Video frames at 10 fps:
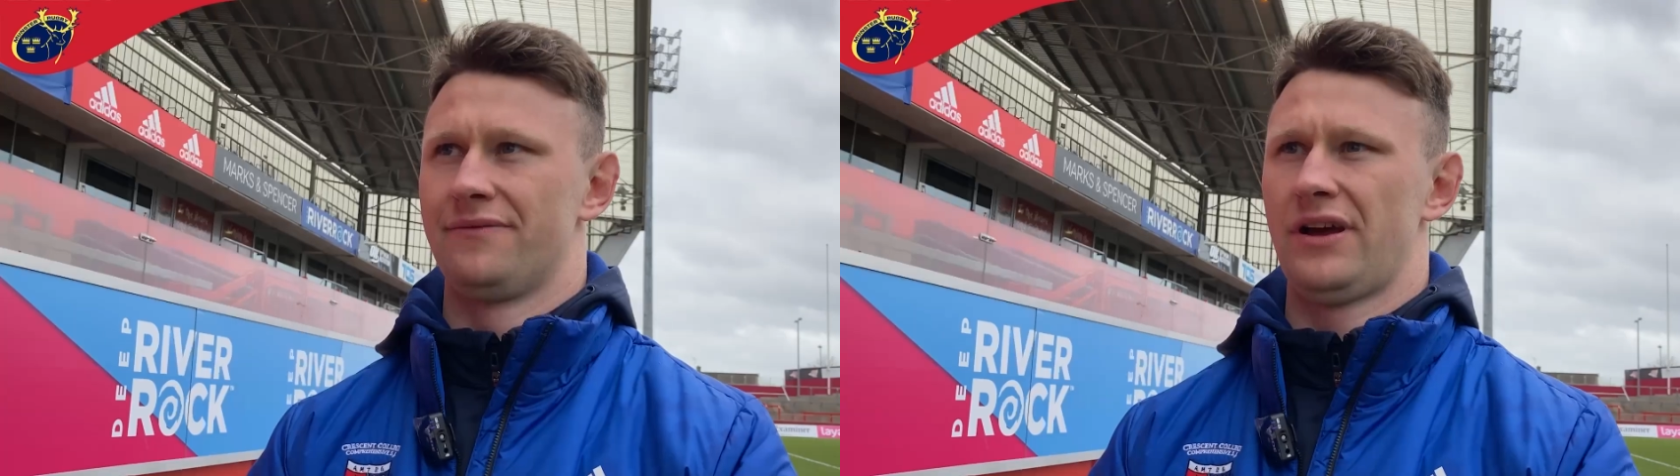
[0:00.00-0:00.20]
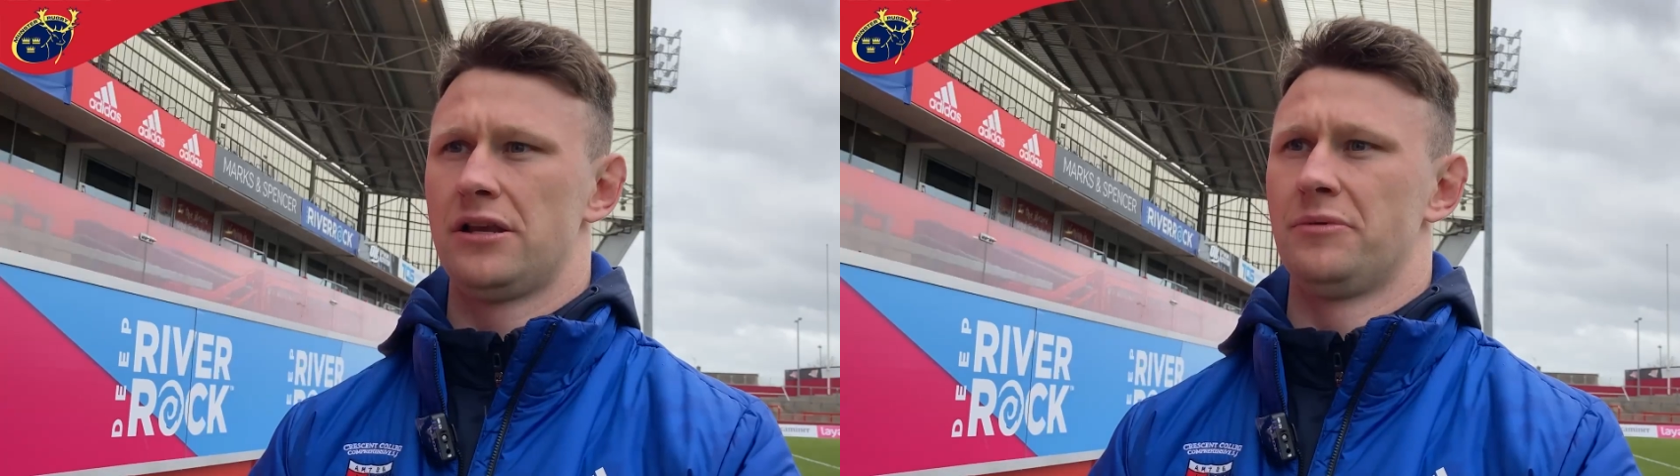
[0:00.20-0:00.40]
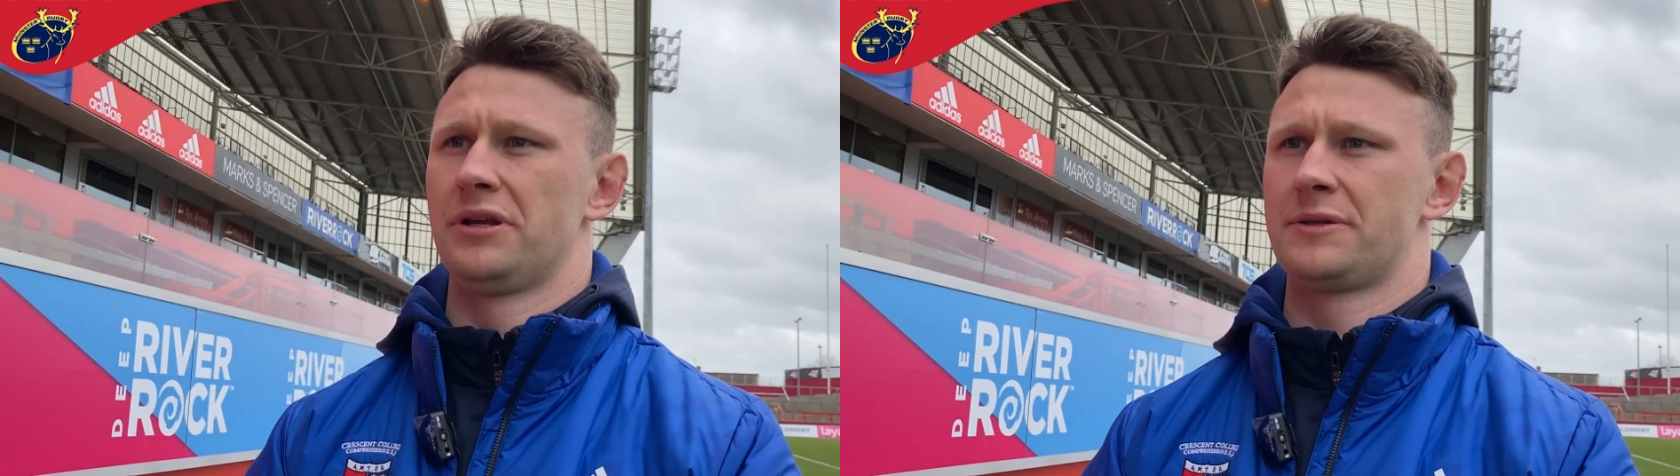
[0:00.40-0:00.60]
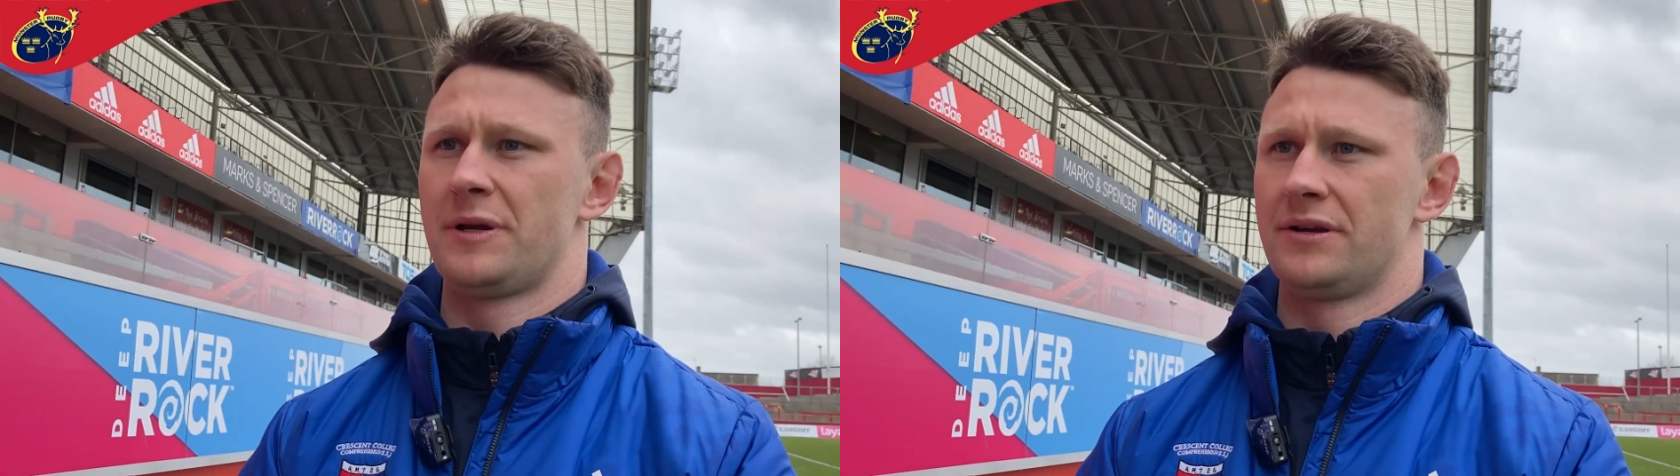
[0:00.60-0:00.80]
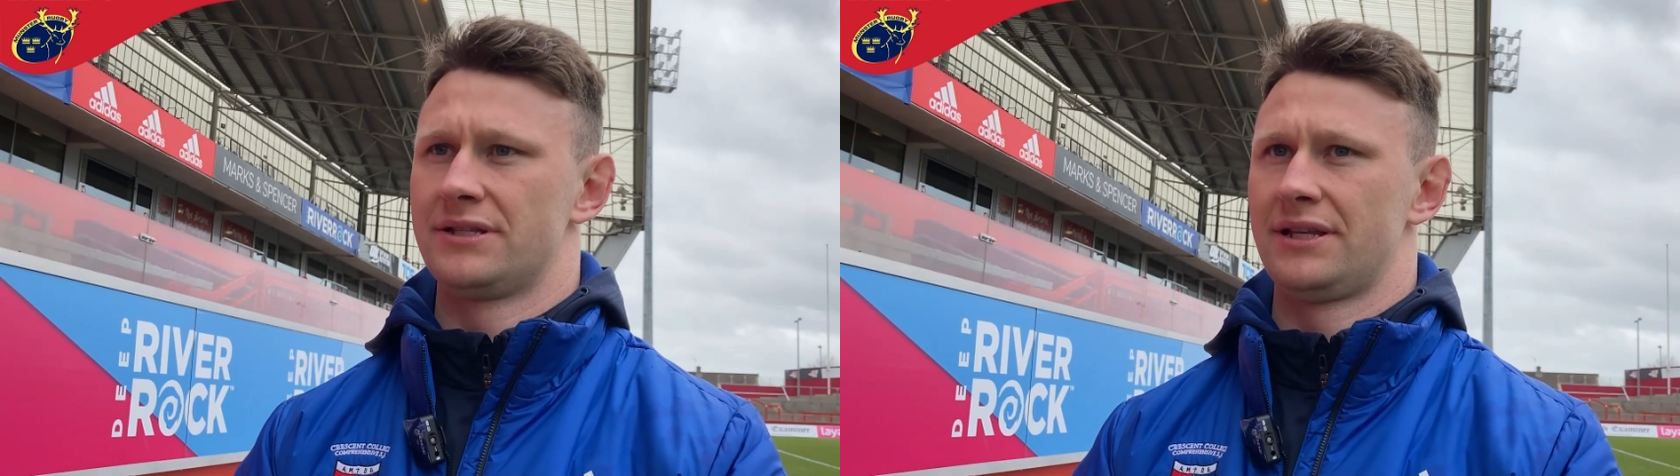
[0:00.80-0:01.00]
invaluable
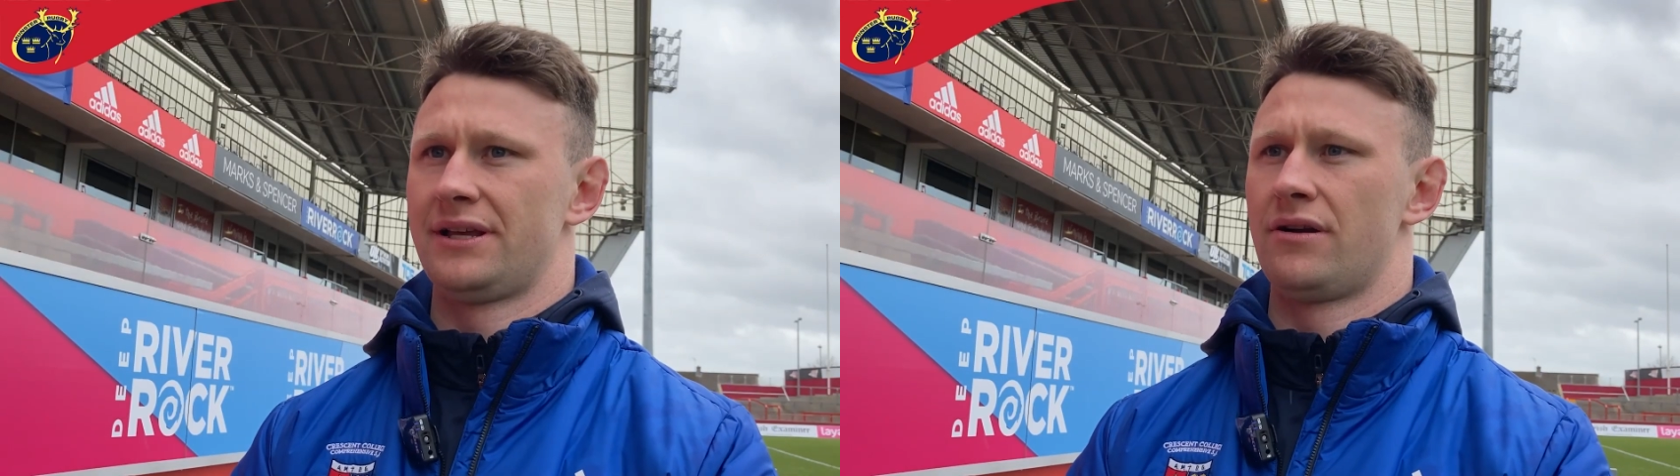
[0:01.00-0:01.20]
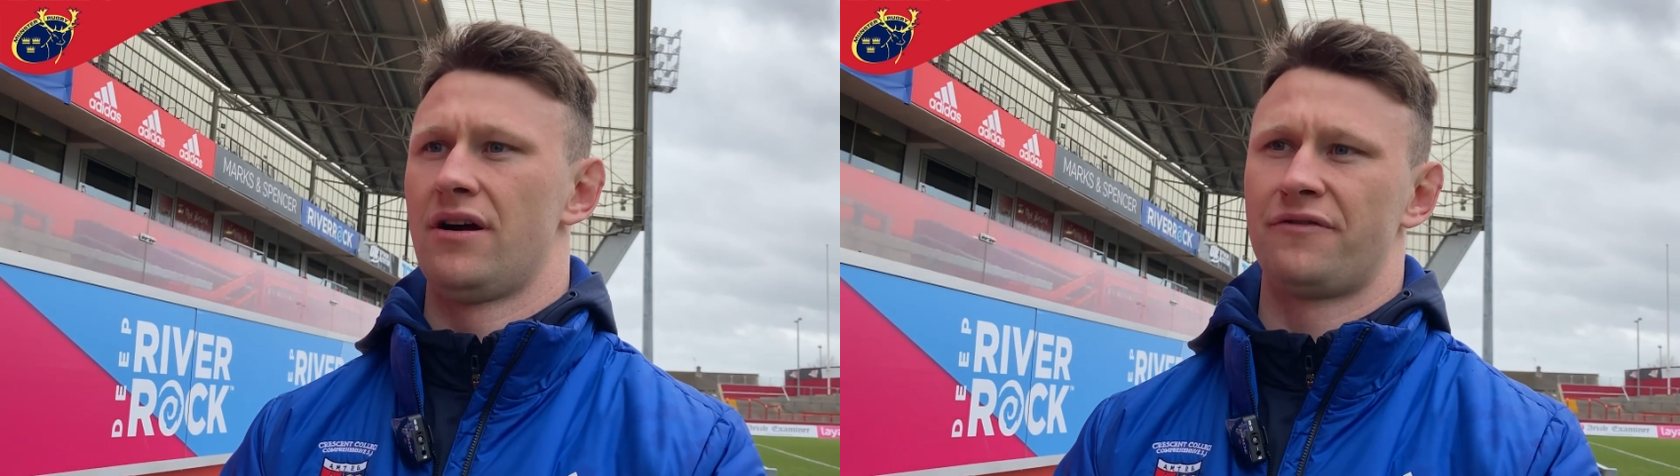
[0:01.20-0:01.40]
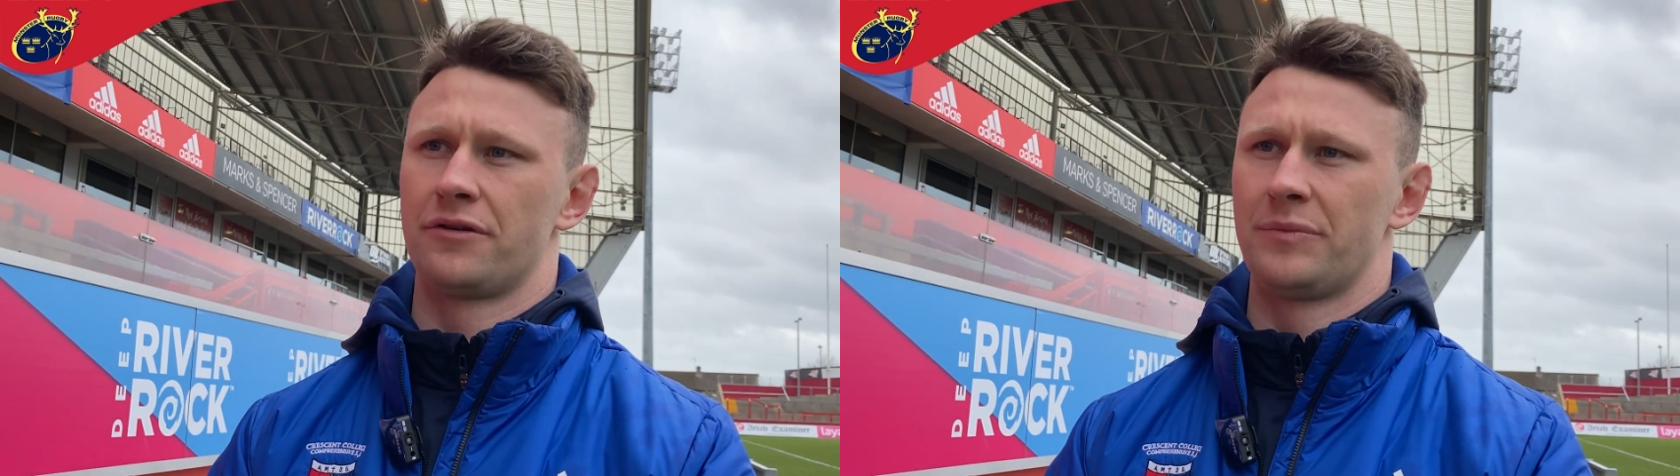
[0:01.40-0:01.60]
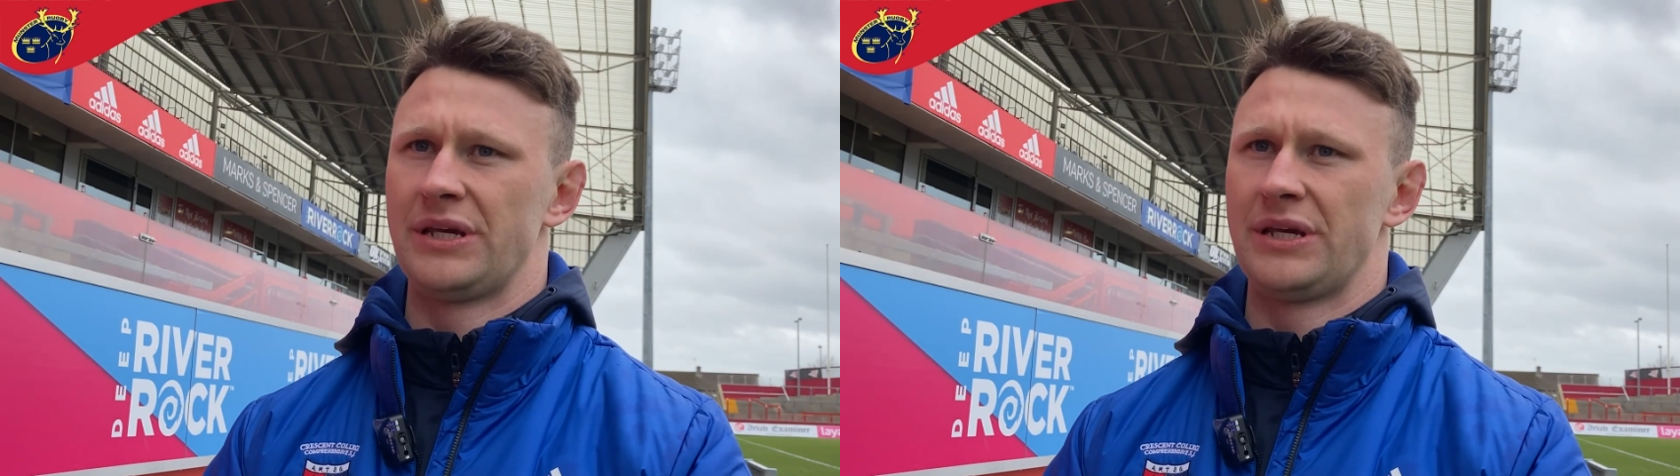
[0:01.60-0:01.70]
experience that they're offering